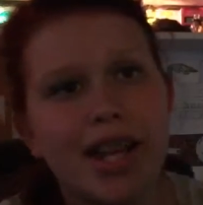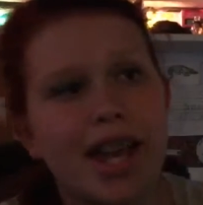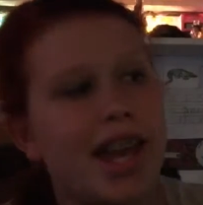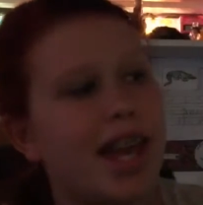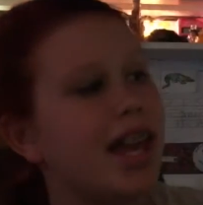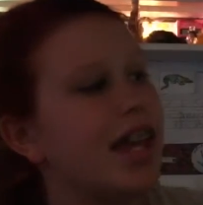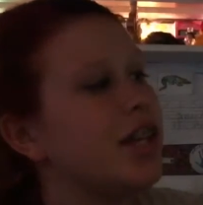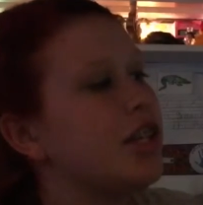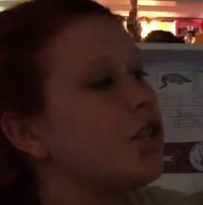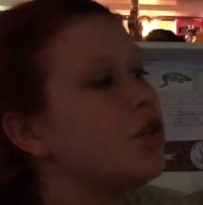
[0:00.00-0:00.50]

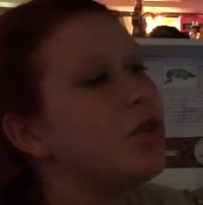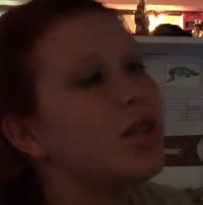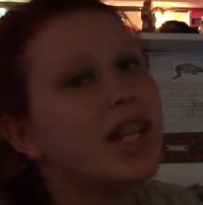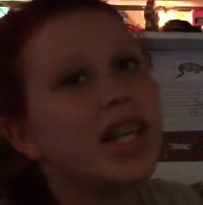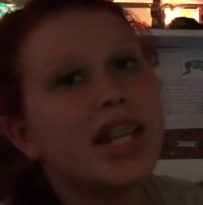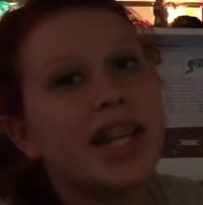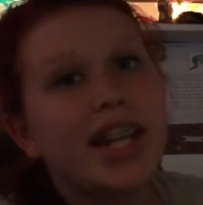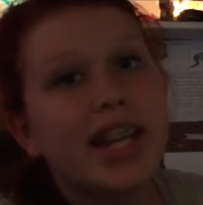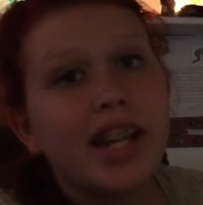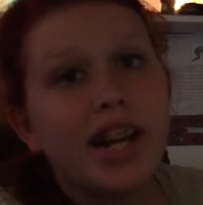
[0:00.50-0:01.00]
And you need
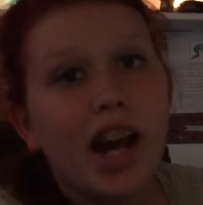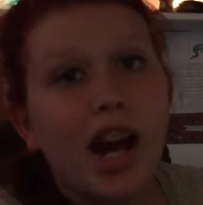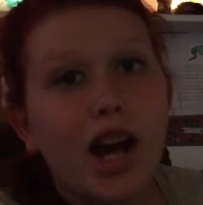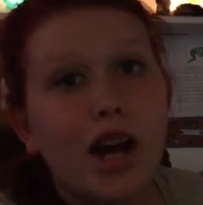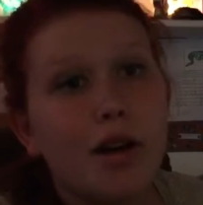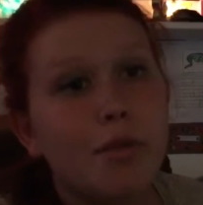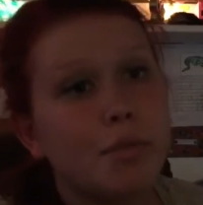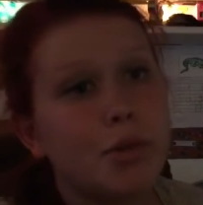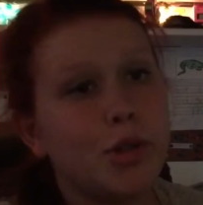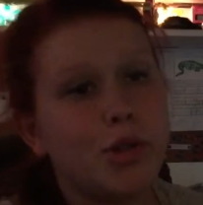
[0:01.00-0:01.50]
to get
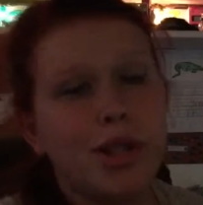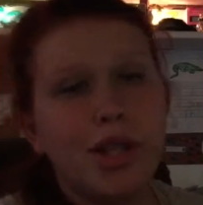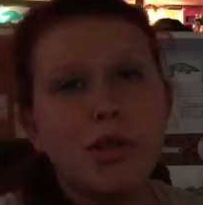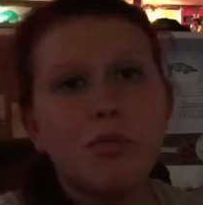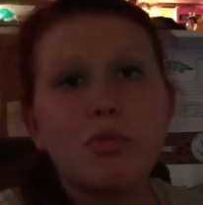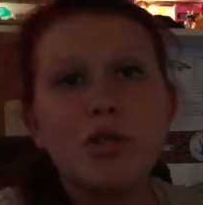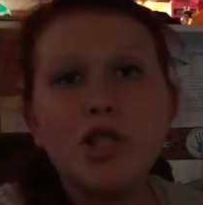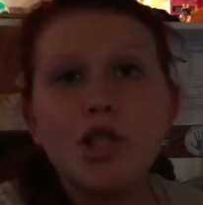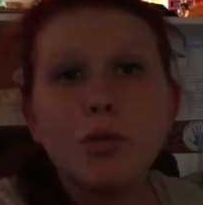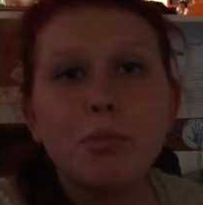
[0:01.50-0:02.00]
up, you need to
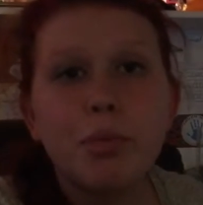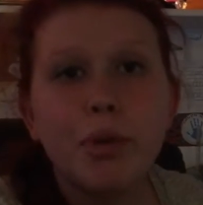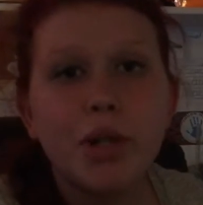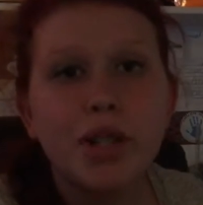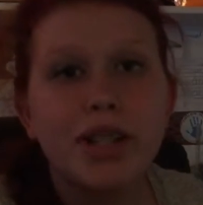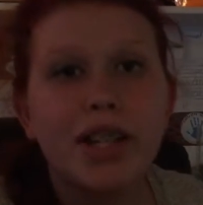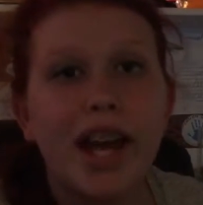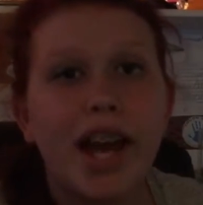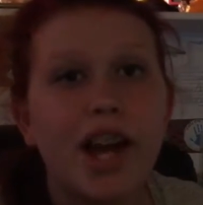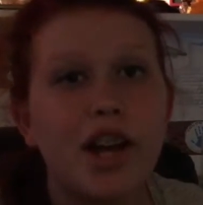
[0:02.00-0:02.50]
put your book
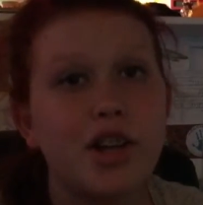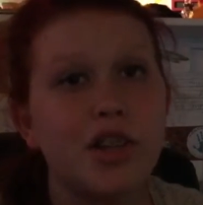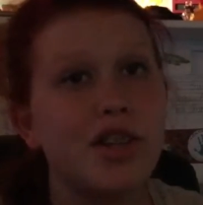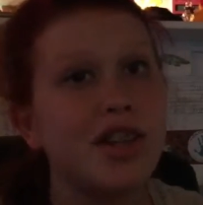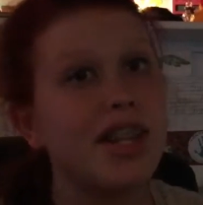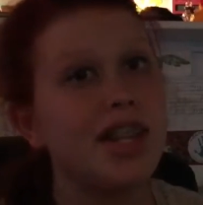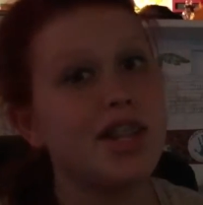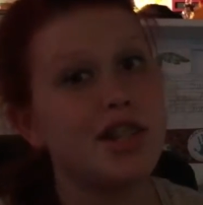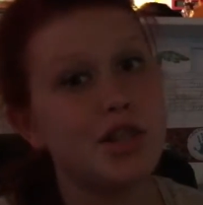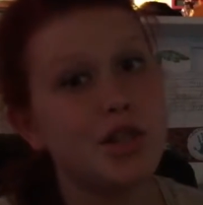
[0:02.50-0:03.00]
down, you
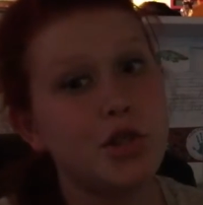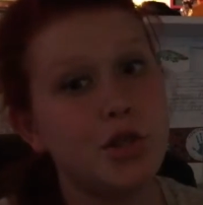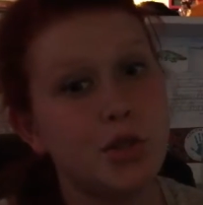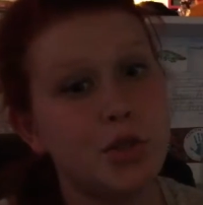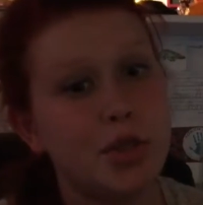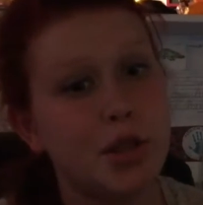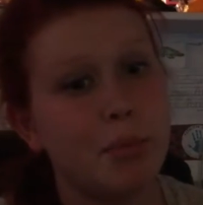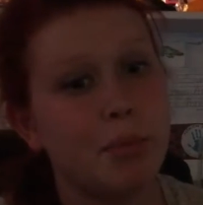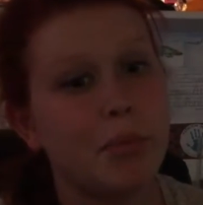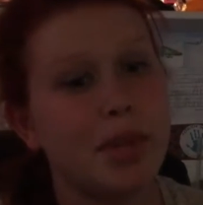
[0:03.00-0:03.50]
need to do
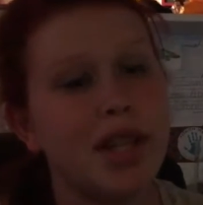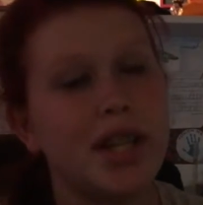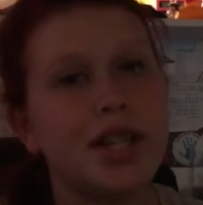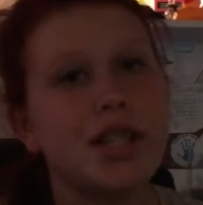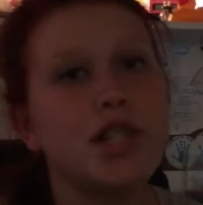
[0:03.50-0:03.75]
something.